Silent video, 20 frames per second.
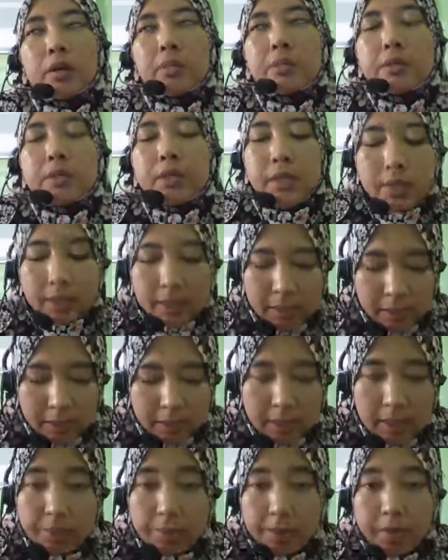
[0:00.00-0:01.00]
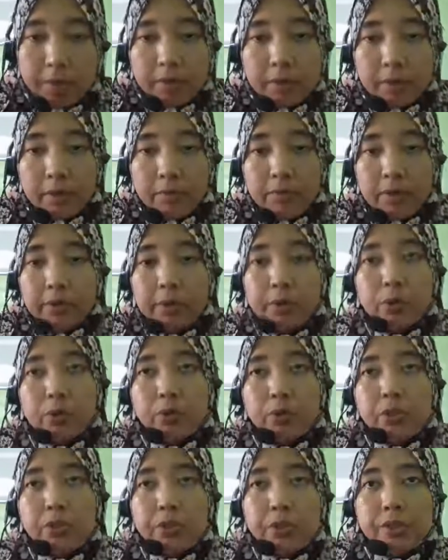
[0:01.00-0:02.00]
Since these subjects are very
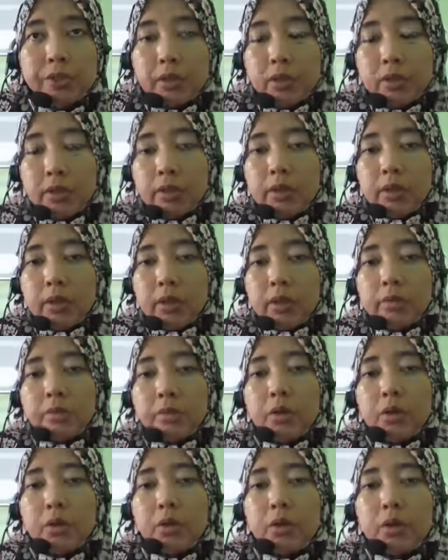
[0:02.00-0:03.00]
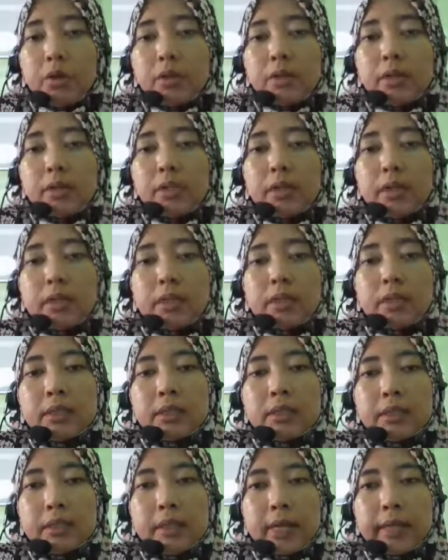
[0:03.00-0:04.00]
crucial, okay, because
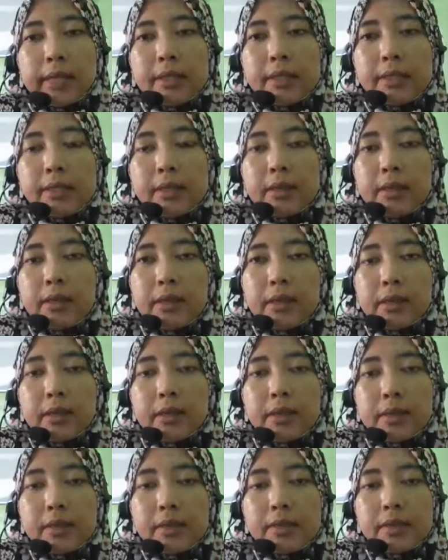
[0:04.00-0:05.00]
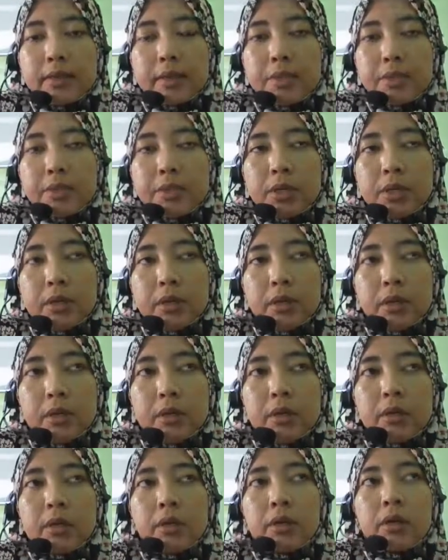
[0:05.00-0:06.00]
the understanding in this
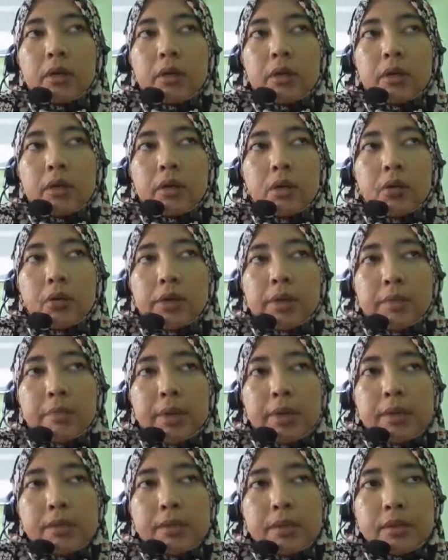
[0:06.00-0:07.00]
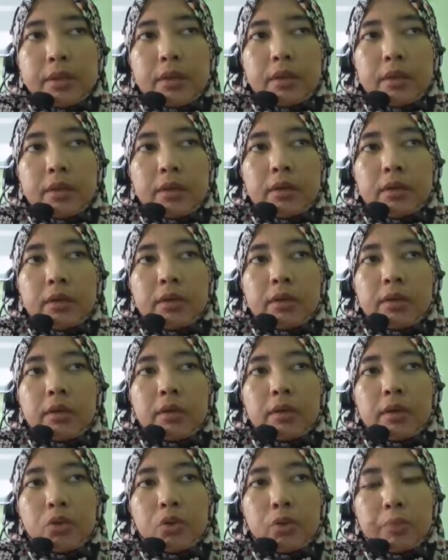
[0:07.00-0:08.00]
subject or the basic
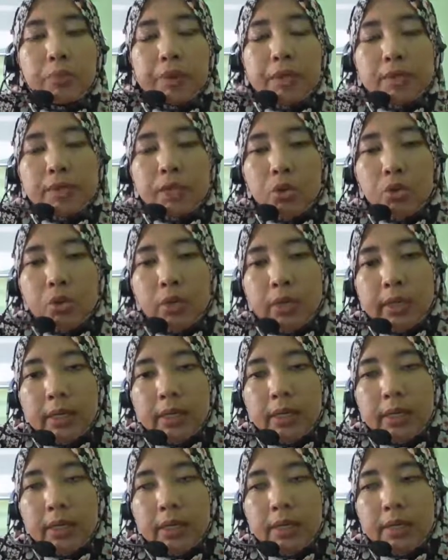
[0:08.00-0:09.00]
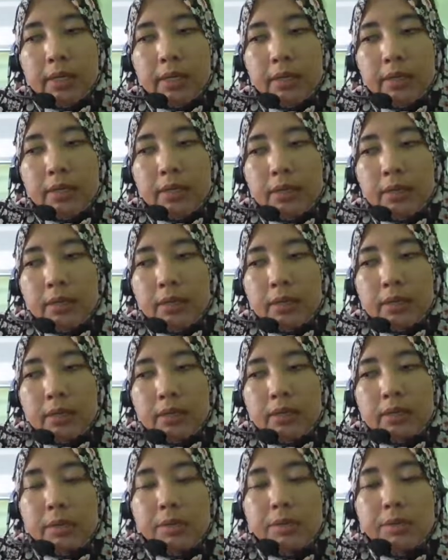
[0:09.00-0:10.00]
topics that you learn in this
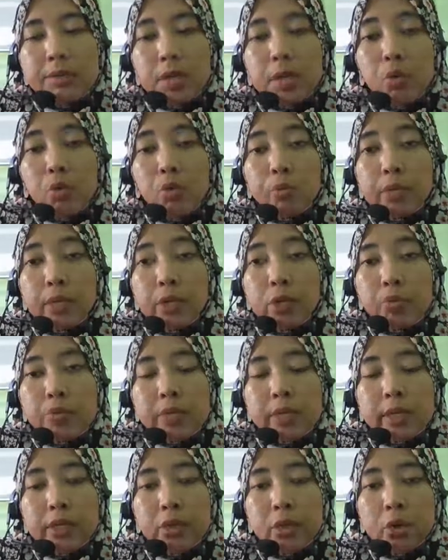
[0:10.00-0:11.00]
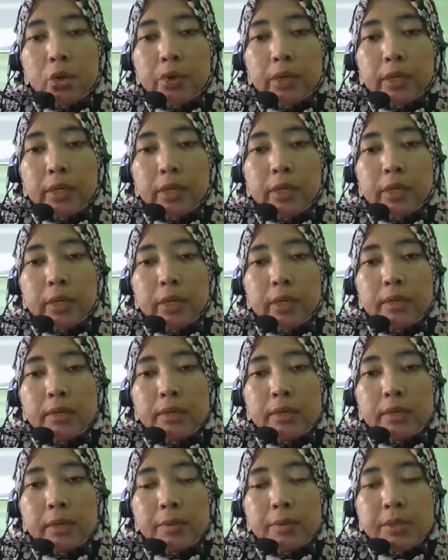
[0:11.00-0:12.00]
subject will be used later on in
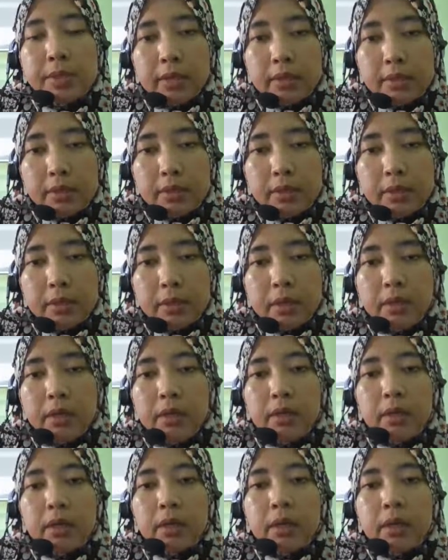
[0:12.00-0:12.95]
other subjects, okay.